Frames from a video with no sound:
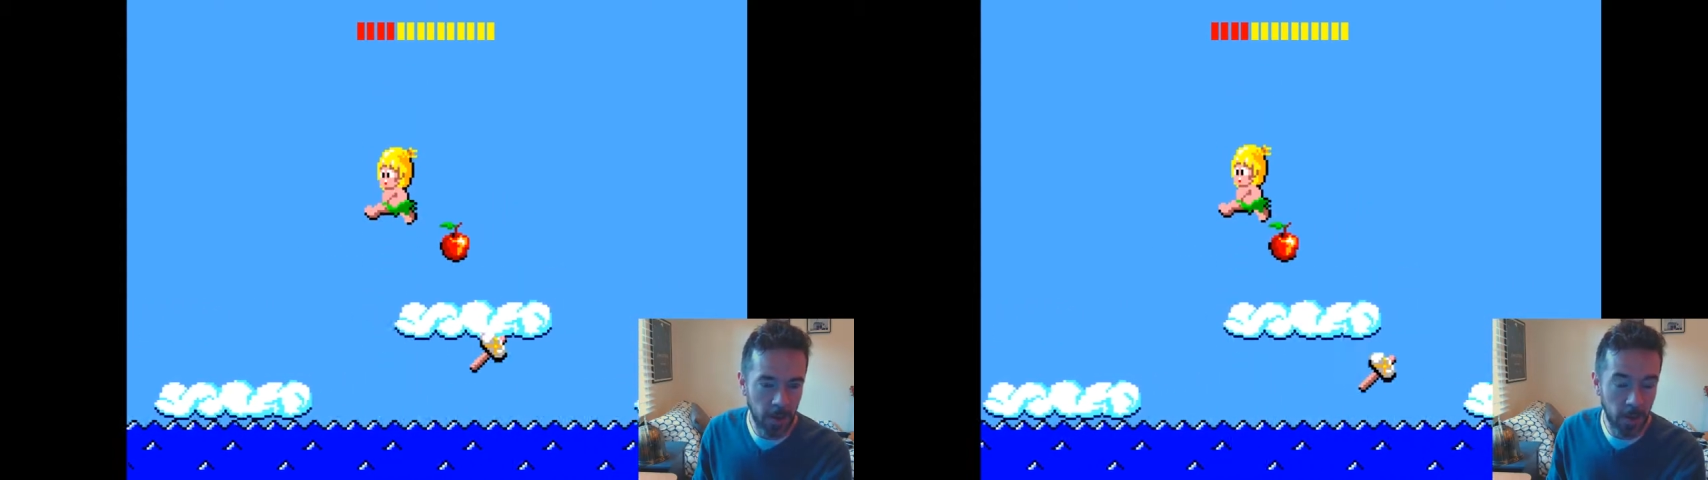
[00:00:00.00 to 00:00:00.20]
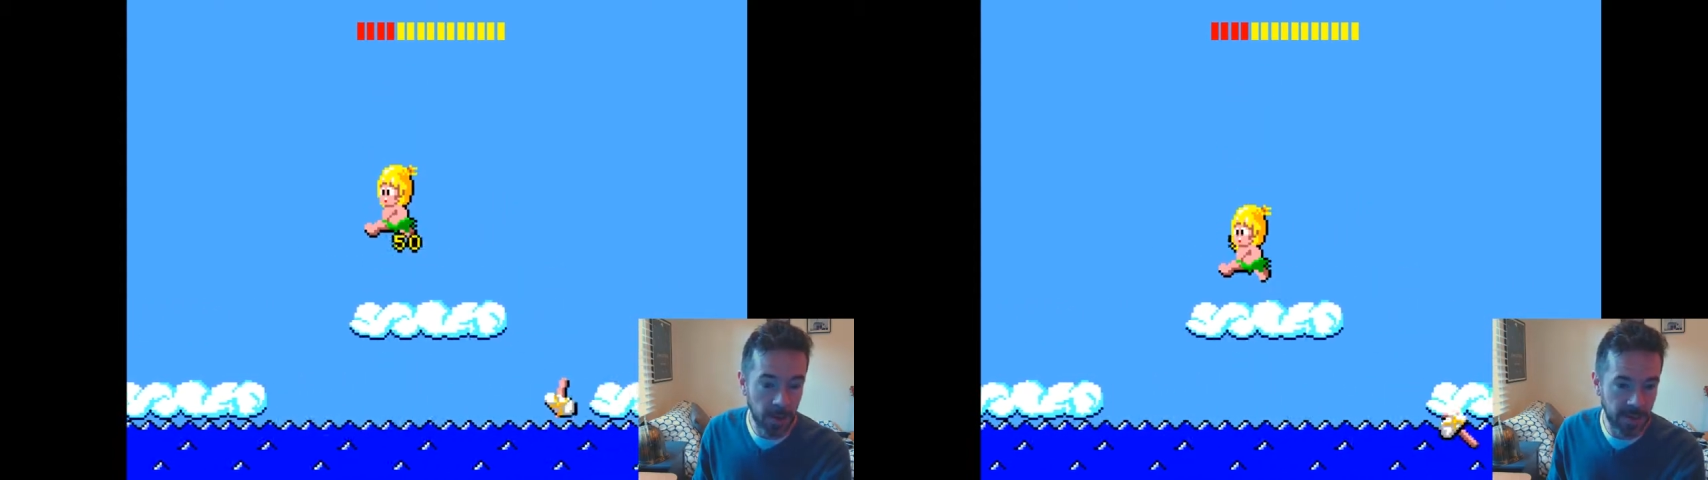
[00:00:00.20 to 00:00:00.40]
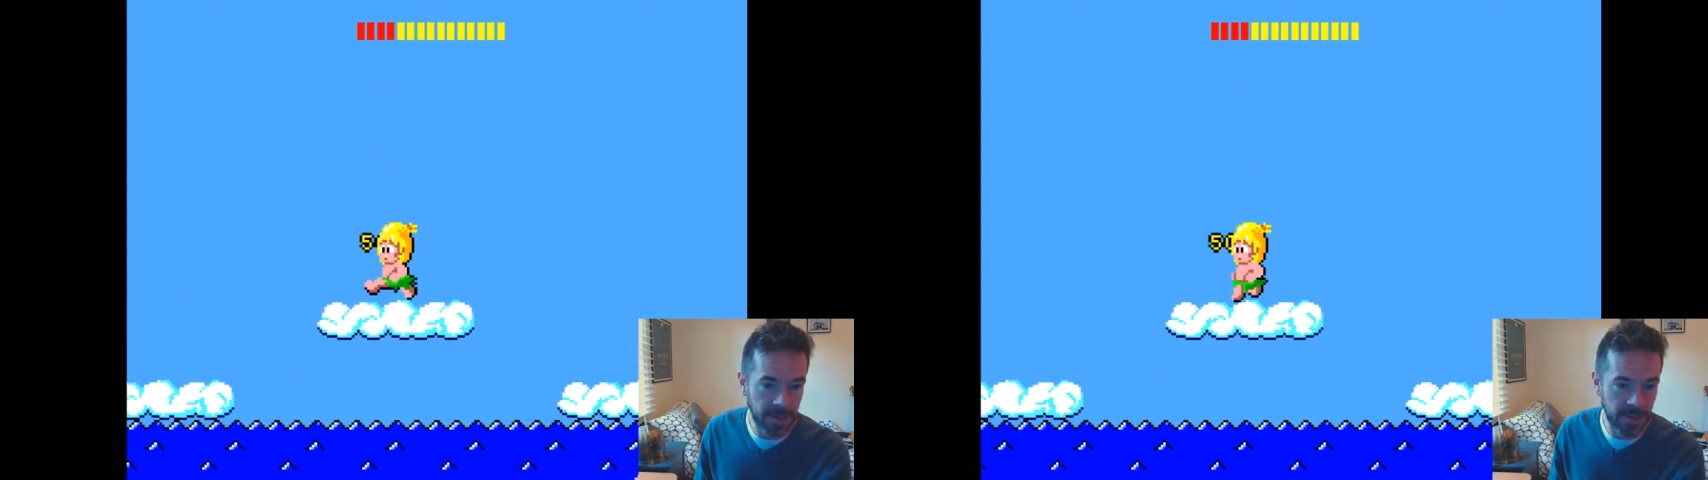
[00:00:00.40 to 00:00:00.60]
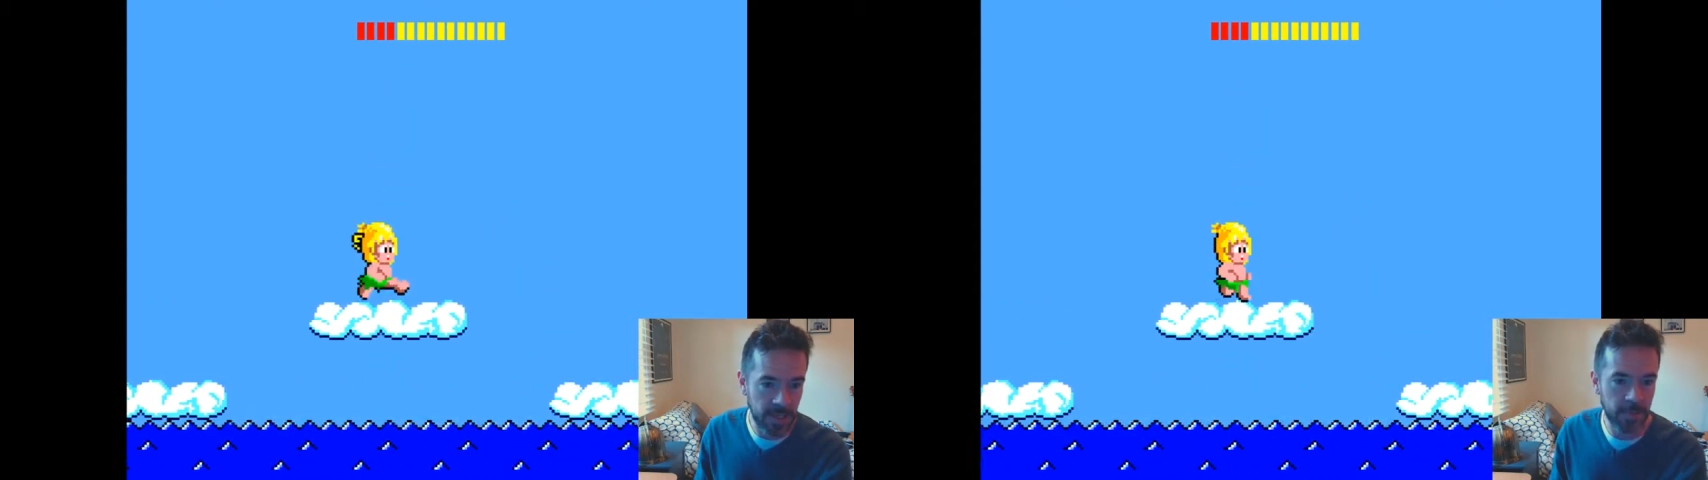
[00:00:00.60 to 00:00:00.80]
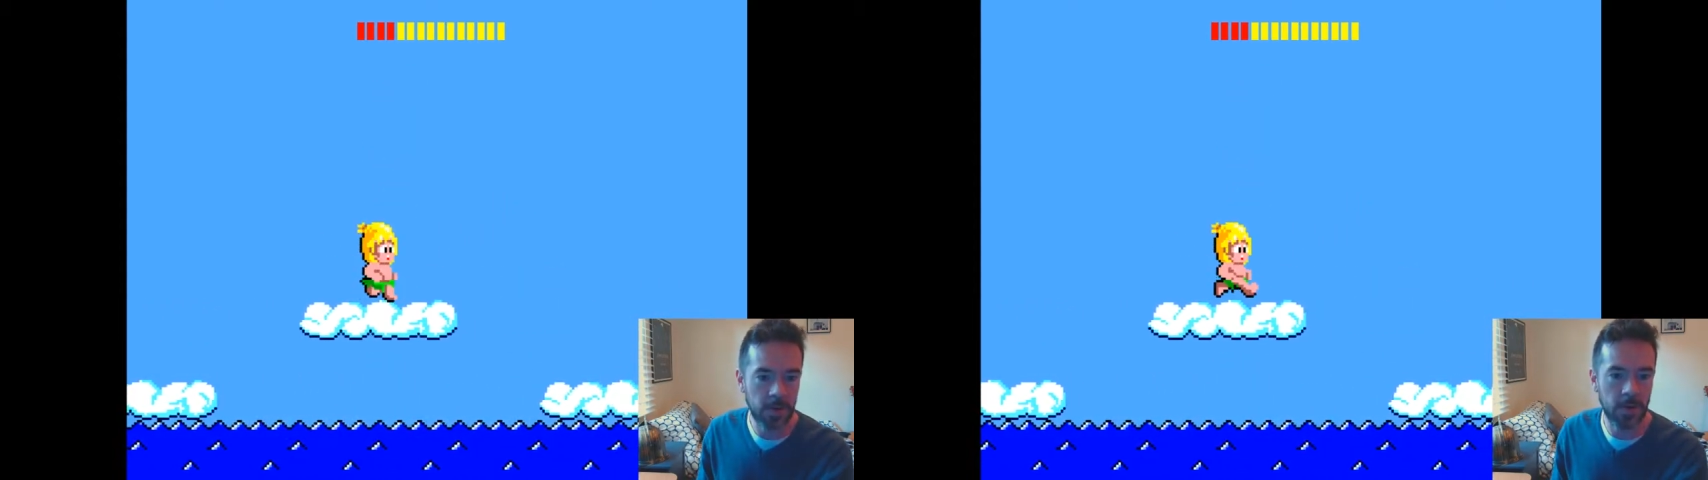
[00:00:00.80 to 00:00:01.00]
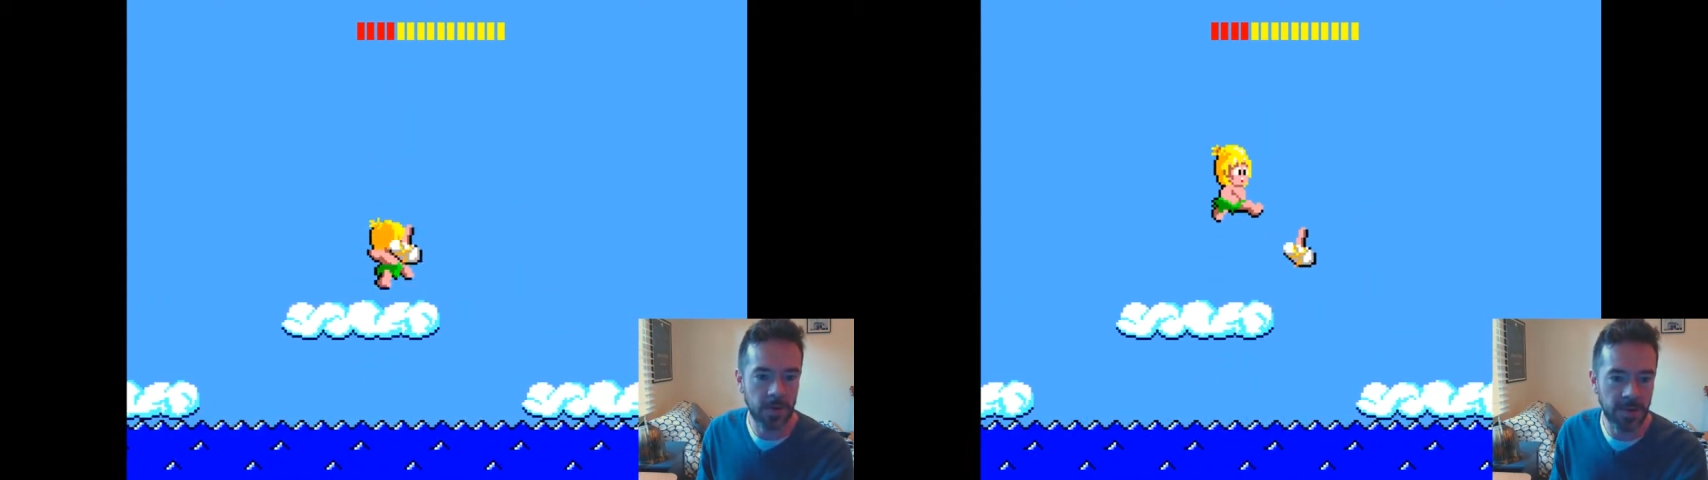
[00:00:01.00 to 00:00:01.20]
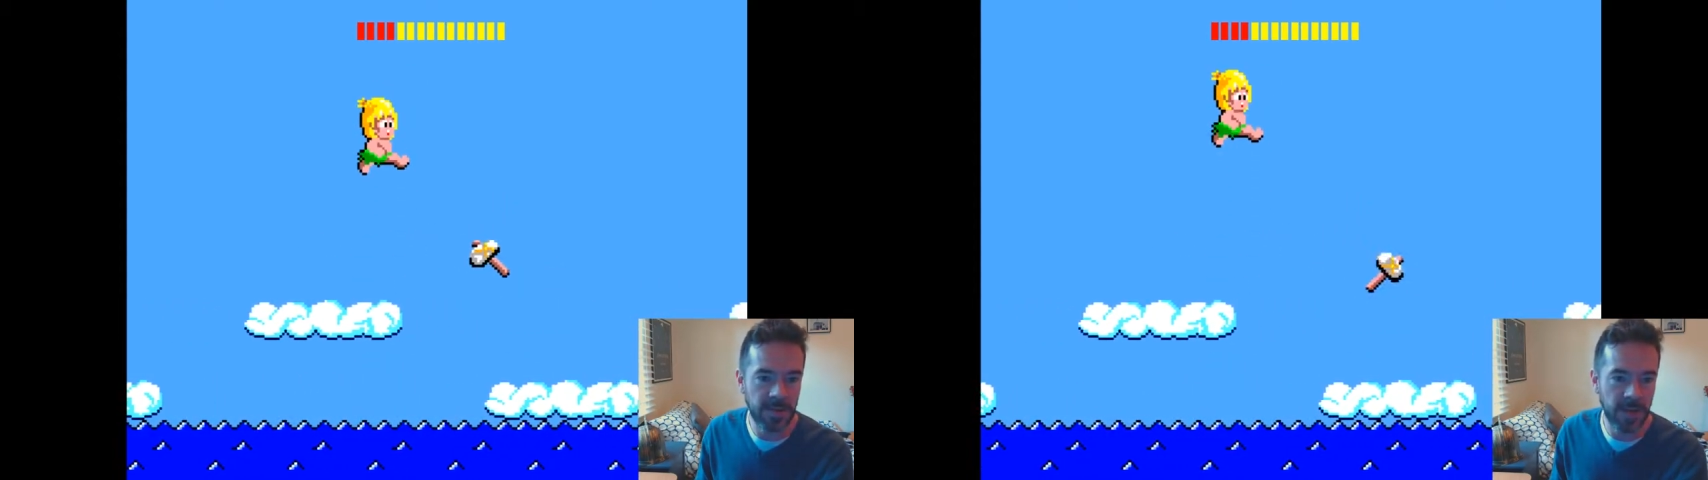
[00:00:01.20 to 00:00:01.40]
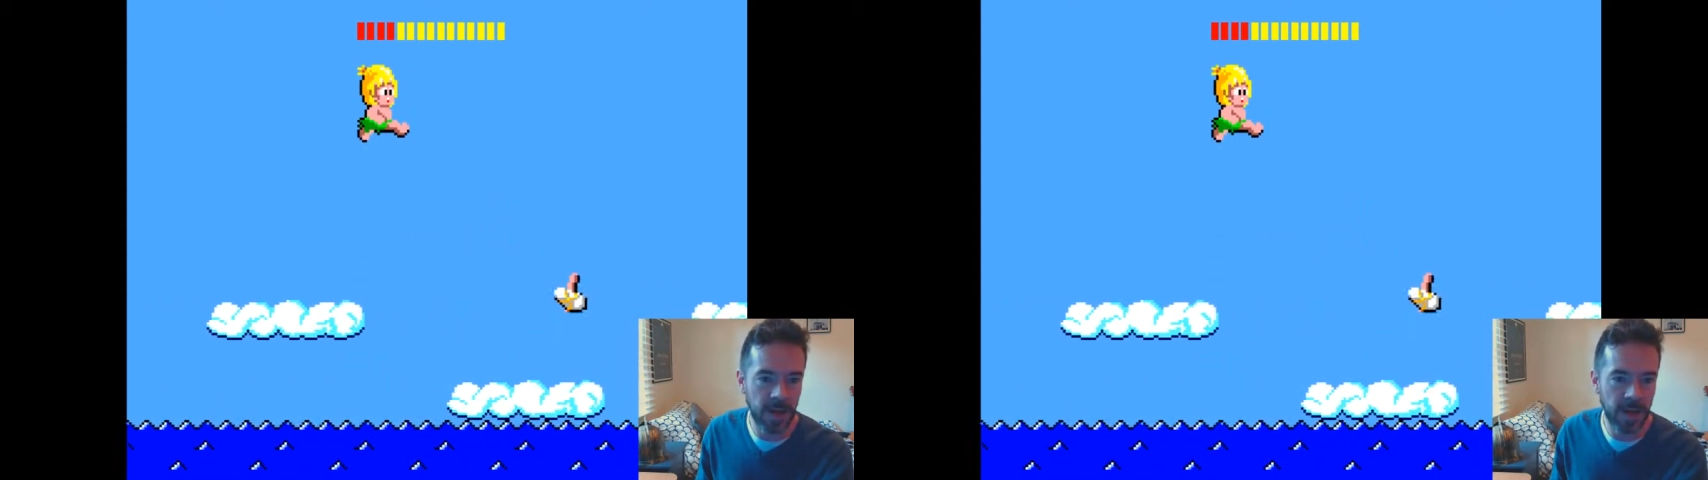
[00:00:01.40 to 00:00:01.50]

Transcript: got a Sega because